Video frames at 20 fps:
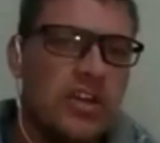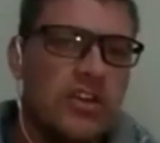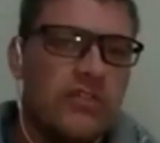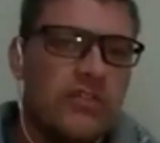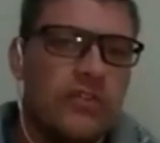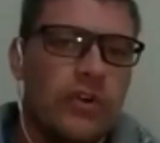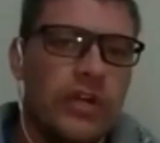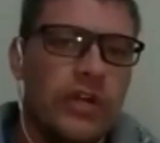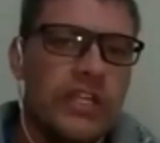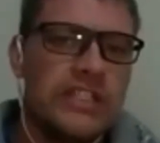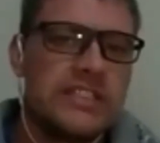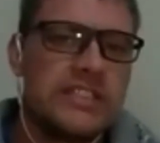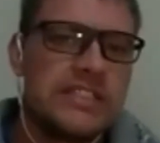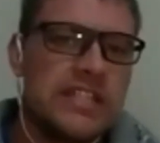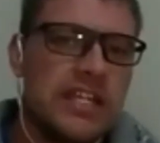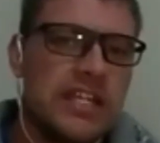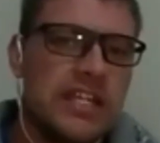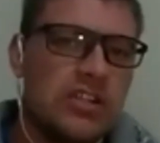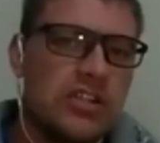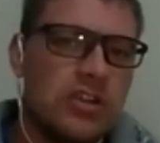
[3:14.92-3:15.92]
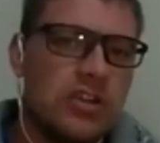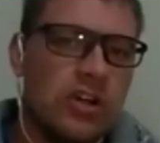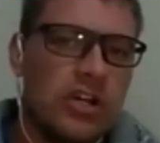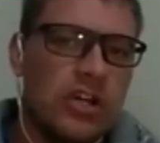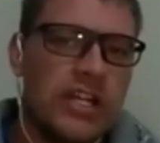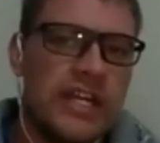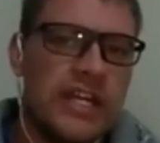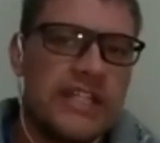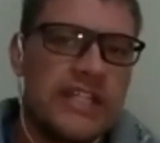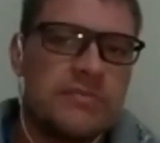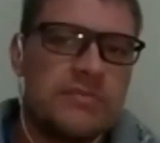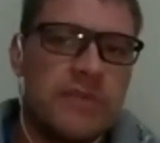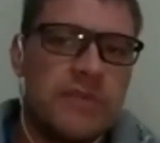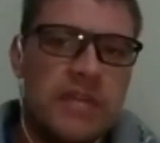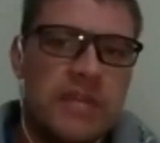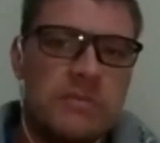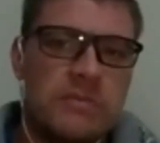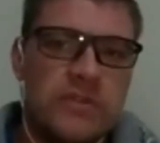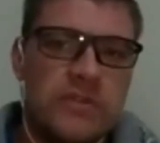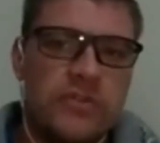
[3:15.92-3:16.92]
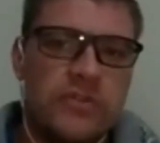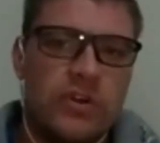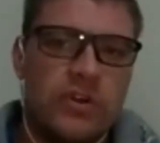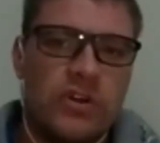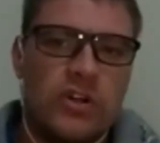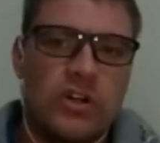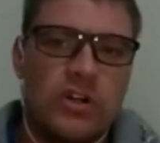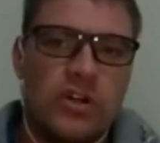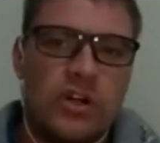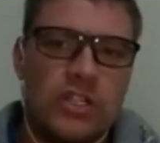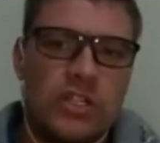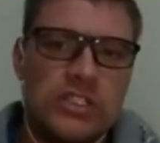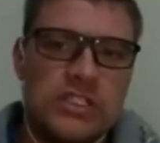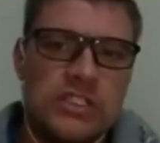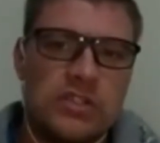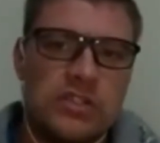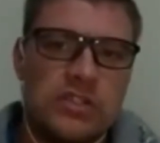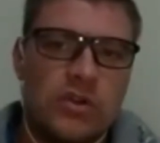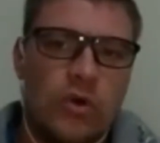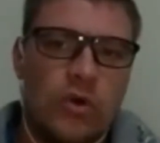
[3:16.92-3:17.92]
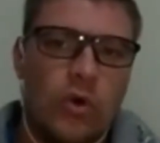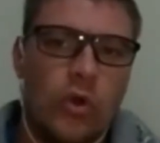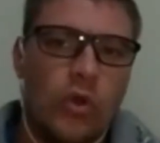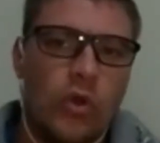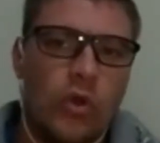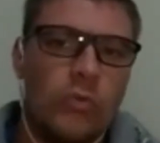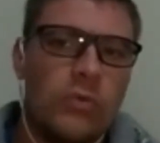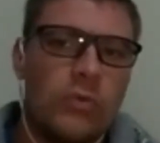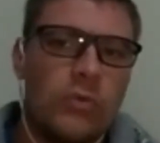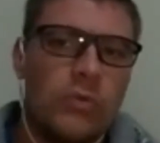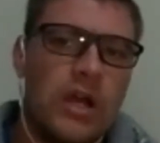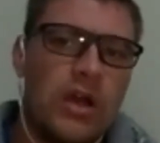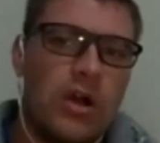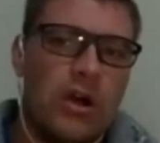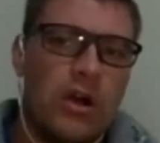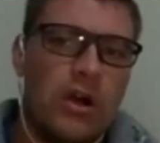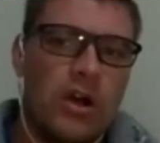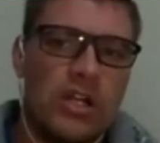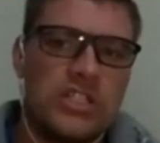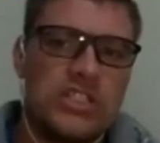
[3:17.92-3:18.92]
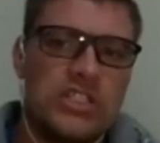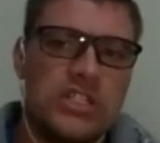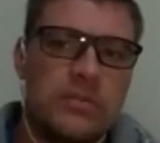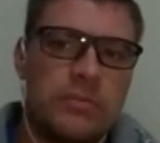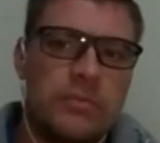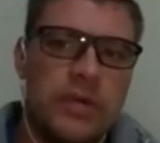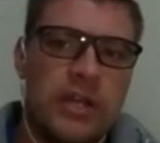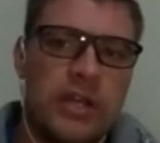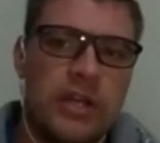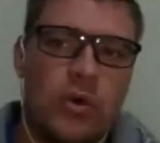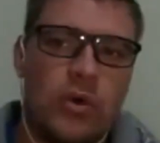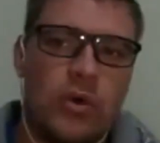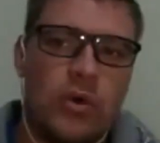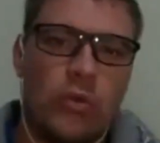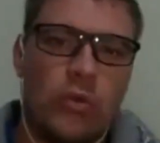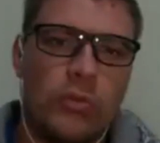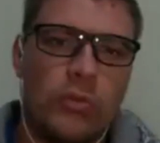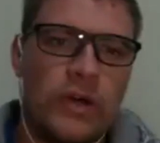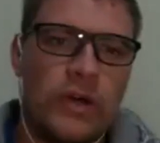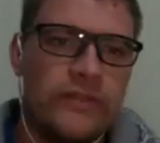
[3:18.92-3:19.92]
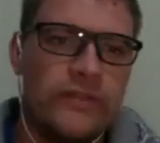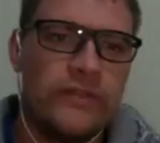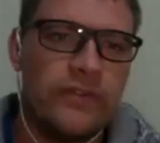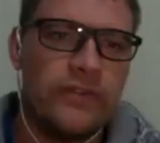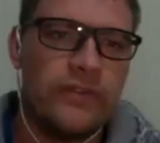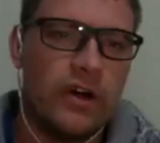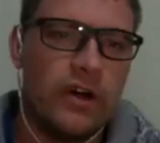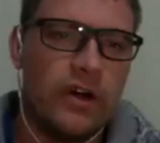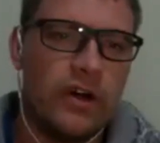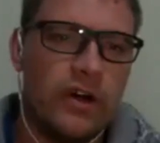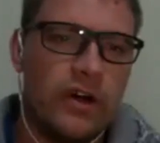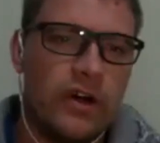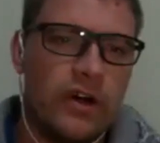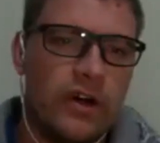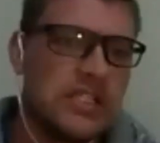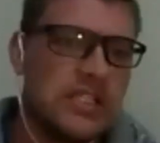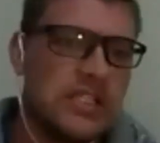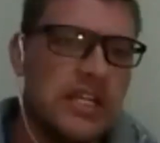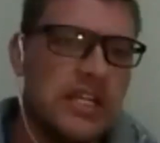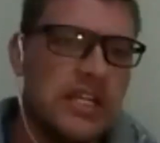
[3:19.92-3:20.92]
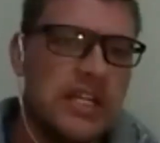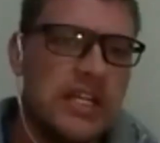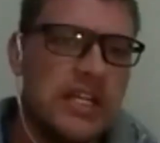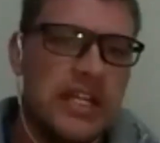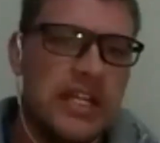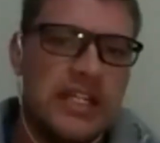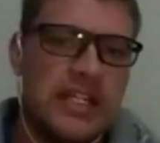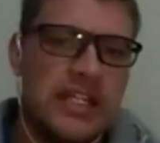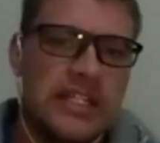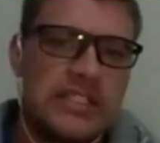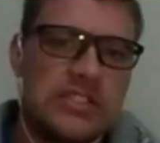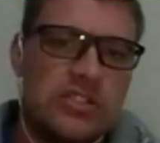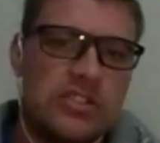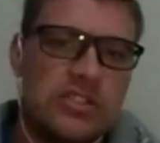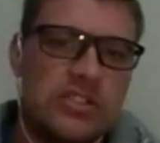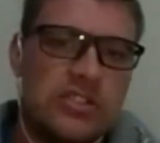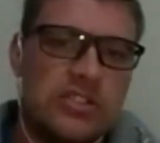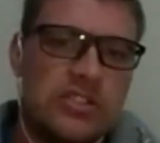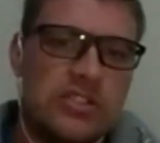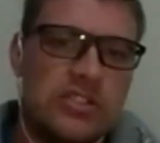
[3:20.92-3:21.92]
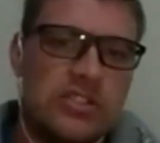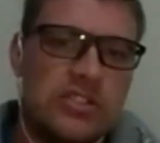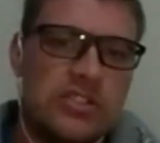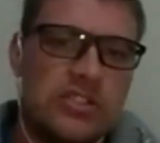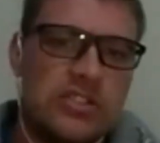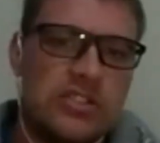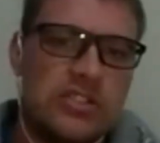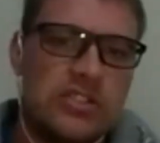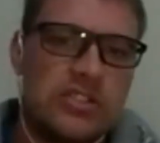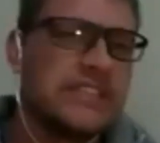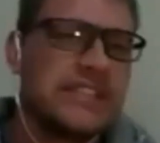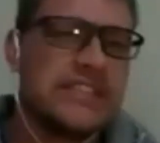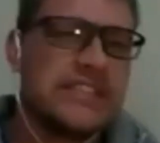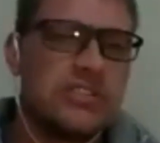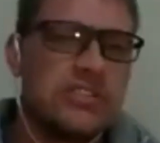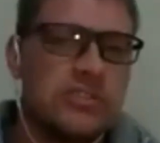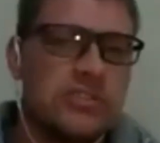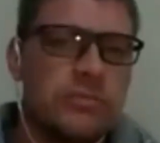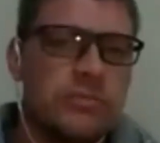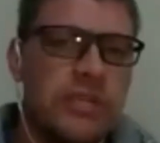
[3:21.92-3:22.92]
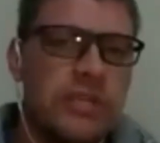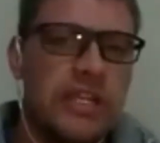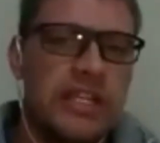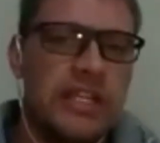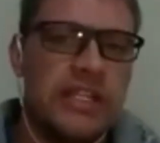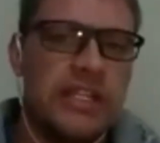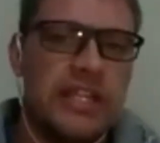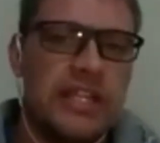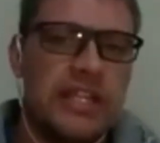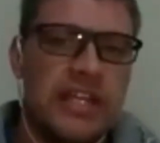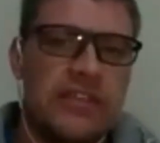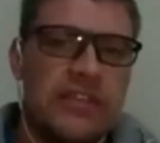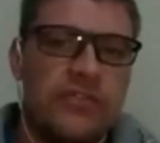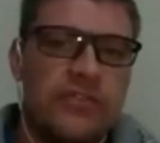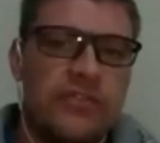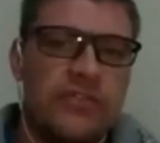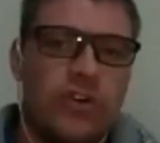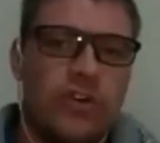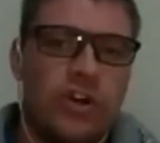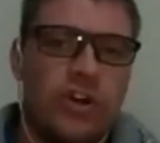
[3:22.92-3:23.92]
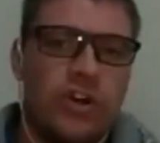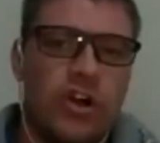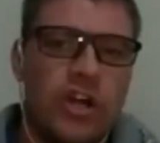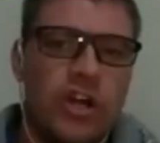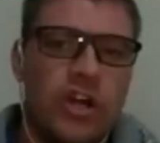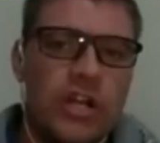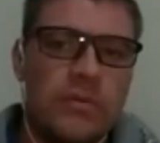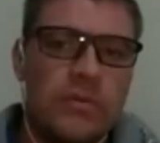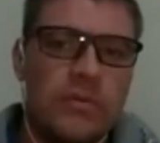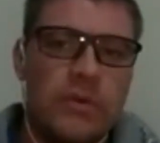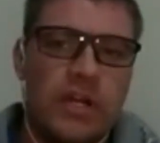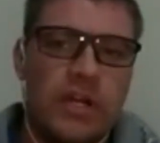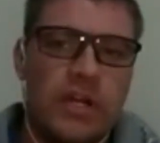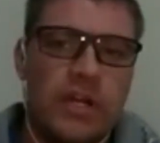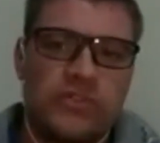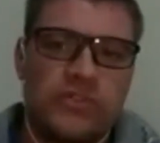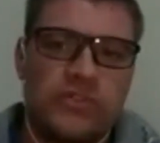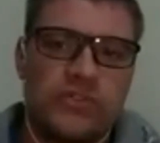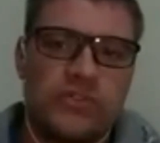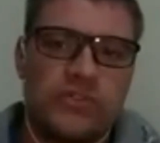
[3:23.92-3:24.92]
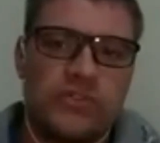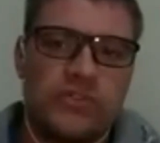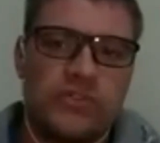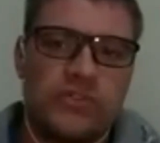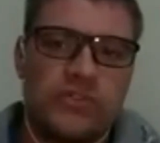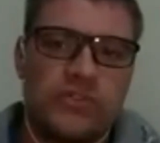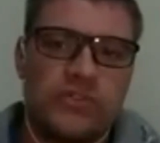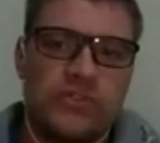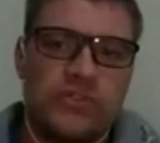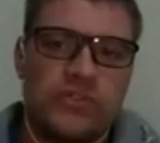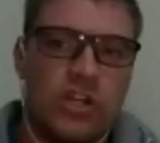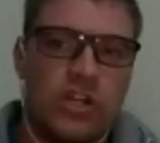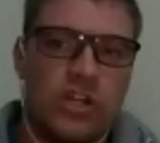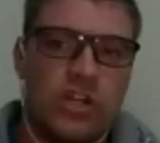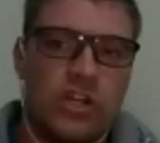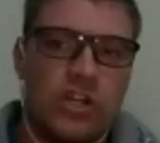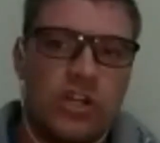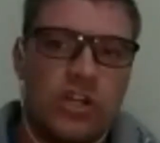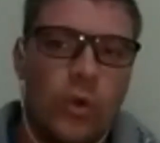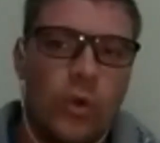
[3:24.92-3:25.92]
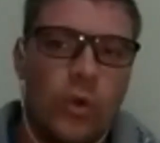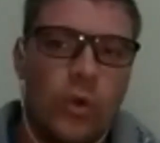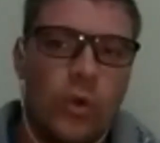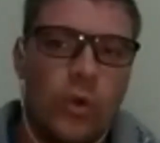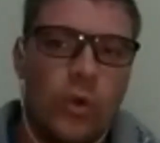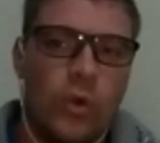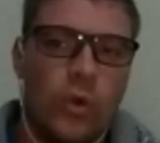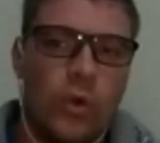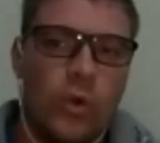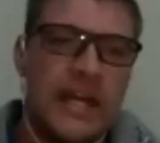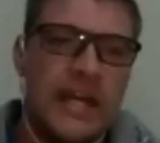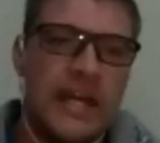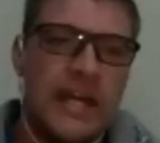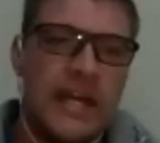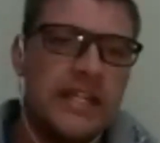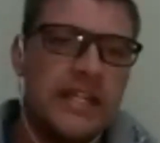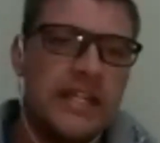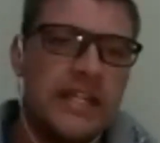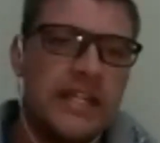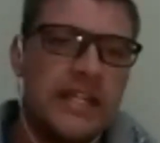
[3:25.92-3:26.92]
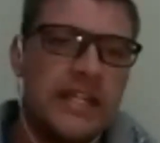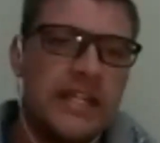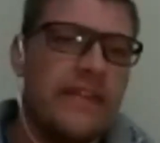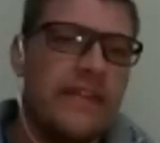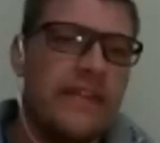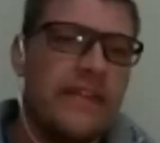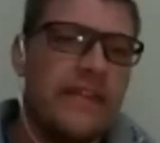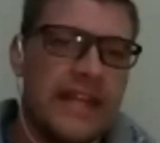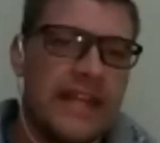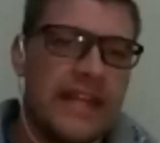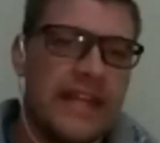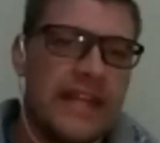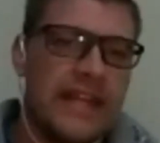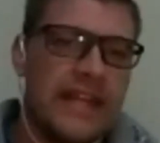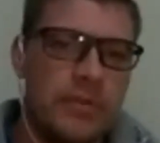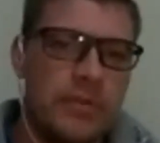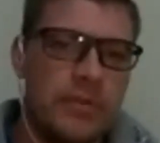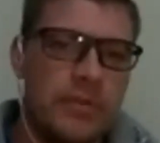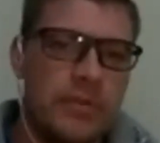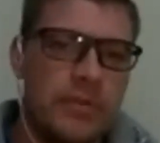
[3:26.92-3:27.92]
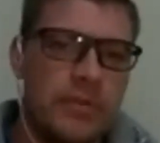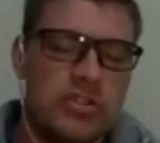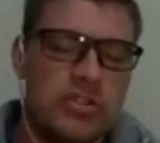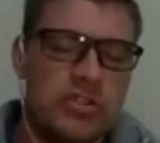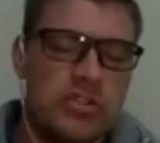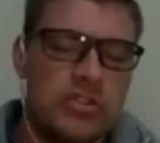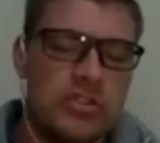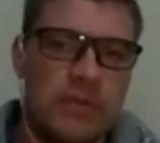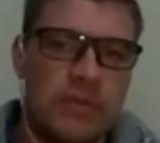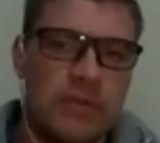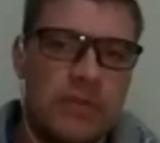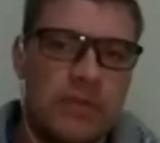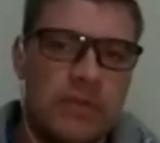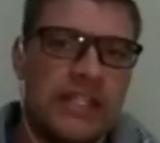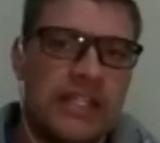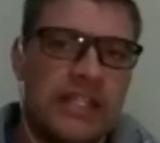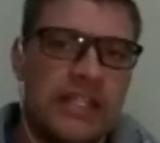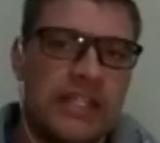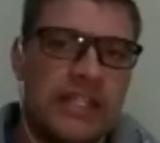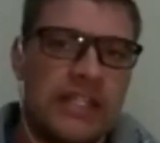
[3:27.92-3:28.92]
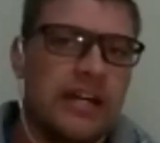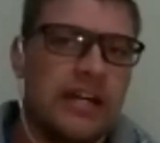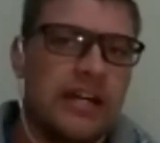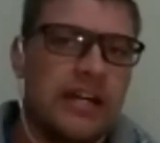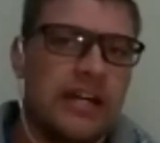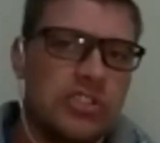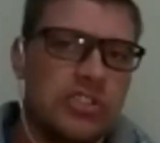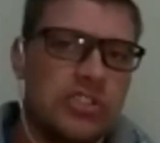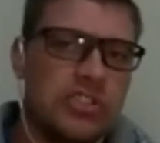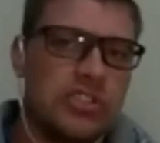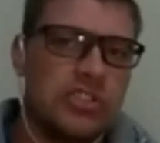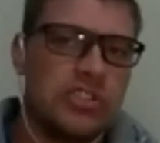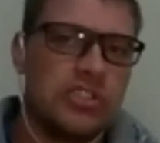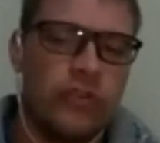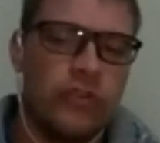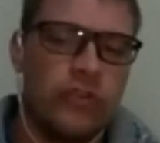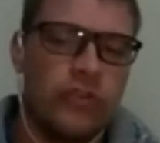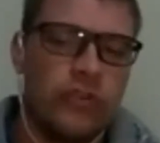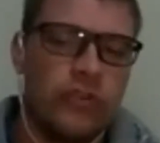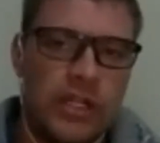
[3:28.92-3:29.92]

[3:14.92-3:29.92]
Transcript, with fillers: for he said, God has made me forgotten all my hardship and all my father's house. He does not this does not mean that he forgot about his father. He just forgot all the bad that had happened to him and he decided to move on.